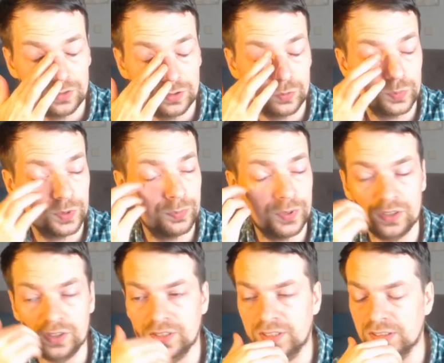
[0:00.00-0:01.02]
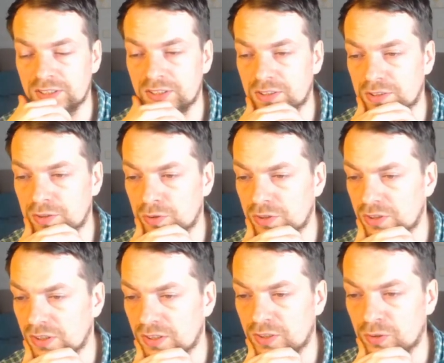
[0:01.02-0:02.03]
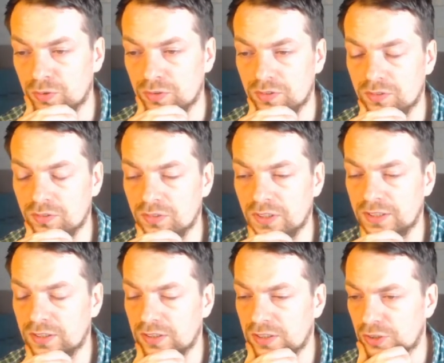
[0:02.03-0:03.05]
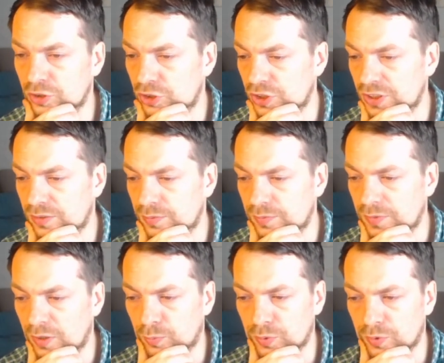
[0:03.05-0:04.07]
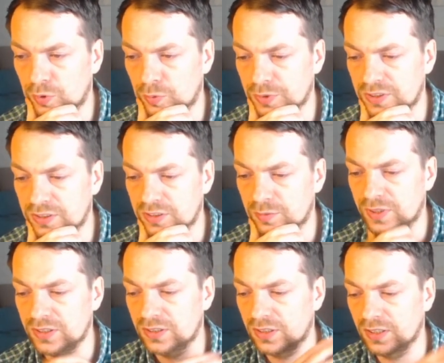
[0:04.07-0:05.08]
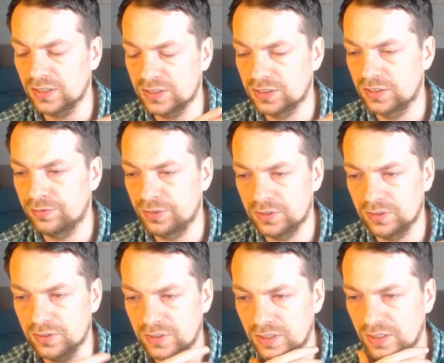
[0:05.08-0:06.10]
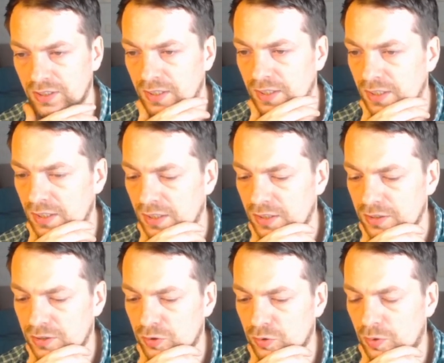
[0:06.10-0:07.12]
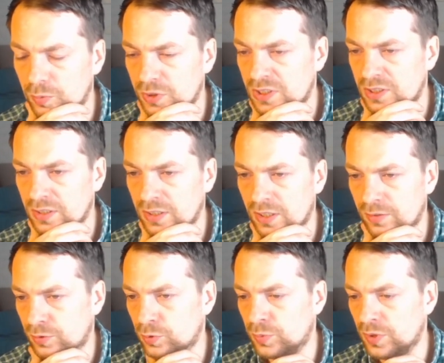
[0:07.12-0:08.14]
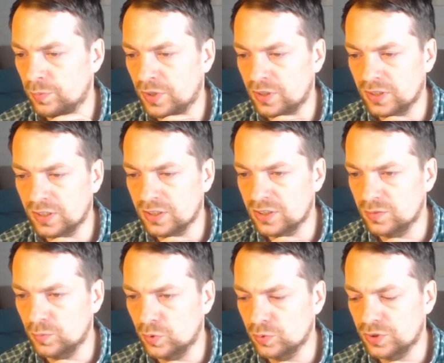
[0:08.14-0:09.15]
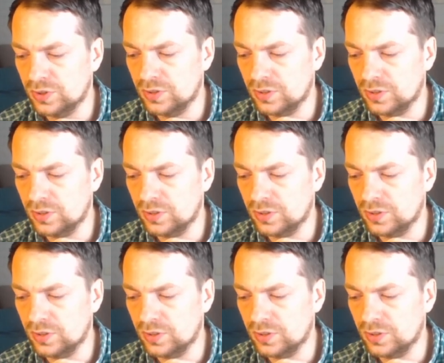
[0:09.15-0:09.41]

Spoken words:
prepare against not a concrete opponent, but against the field. Yeah, you obviously have to prepare against most